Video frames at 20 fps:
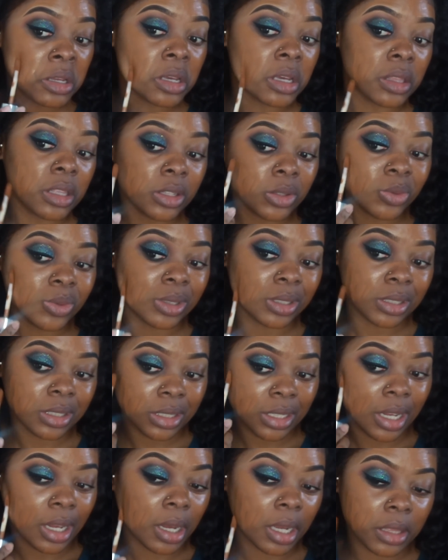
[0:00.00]
And this one's
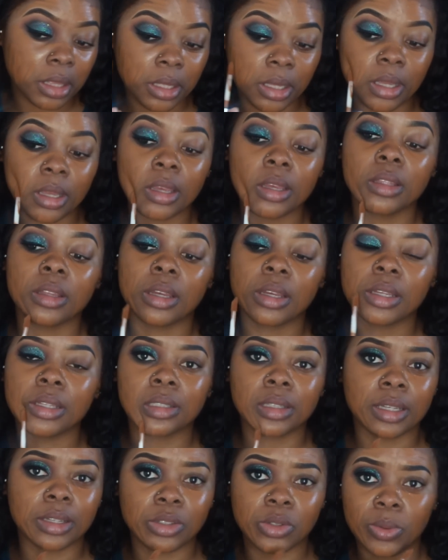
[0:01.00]
not, I think
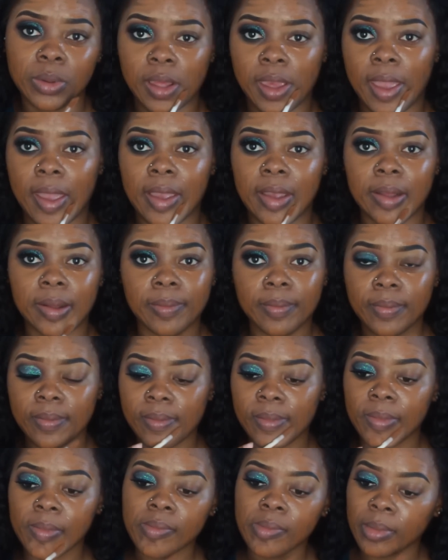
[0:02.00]
it's like 28.
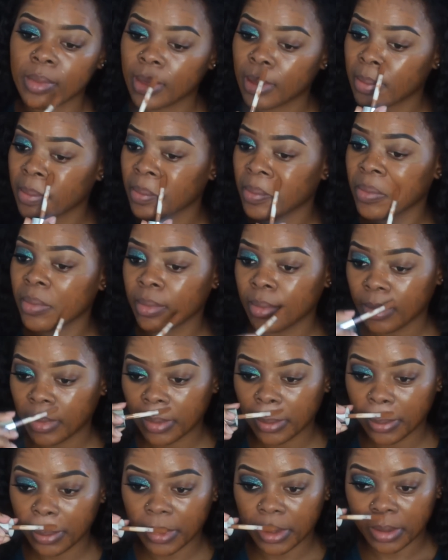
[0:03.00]

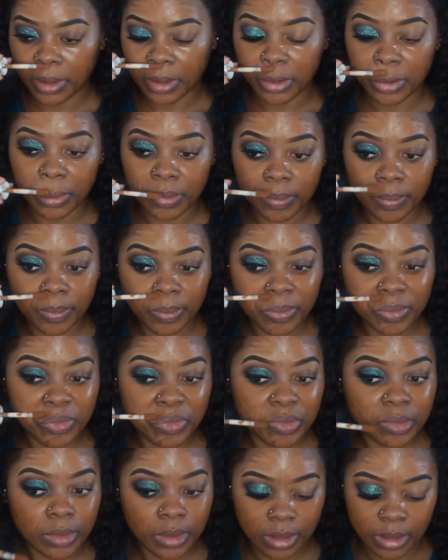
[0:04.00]
So,
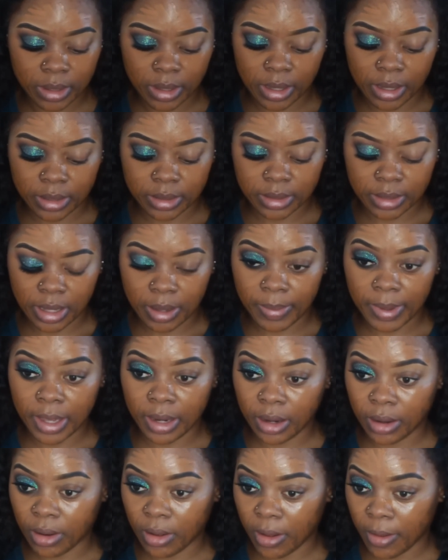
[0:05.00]
yeah, it's not
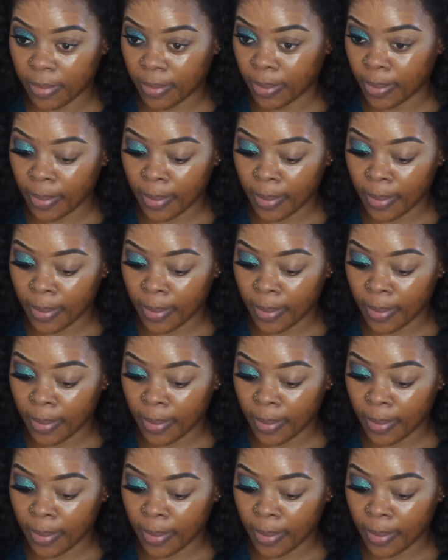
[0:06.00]
bad at all.